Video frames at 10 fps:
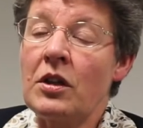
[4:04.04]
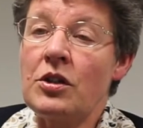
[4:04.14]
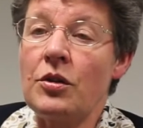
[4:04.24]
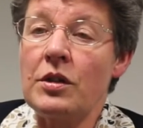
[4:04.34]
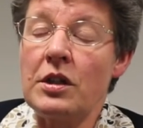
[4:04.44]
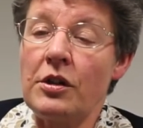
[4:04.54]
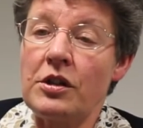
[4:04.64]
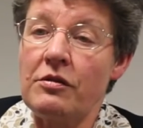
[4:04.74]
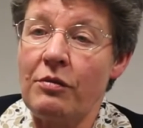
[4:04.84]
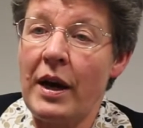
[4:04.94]
So there's
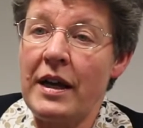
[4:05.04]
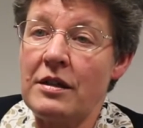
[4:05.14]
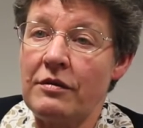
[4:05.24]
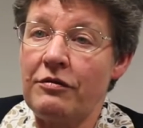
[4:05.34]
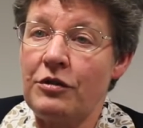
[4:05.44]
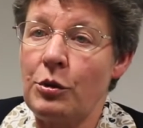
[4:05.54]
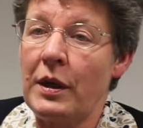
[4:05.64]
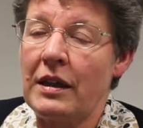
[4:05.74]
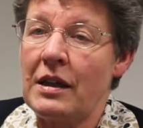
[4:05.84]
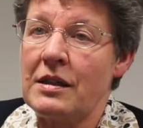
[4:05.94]
lots of ways of
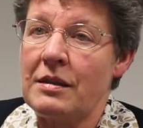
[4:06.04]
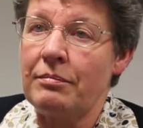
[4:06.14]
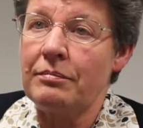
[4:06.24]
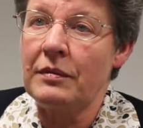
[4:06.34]
doing this.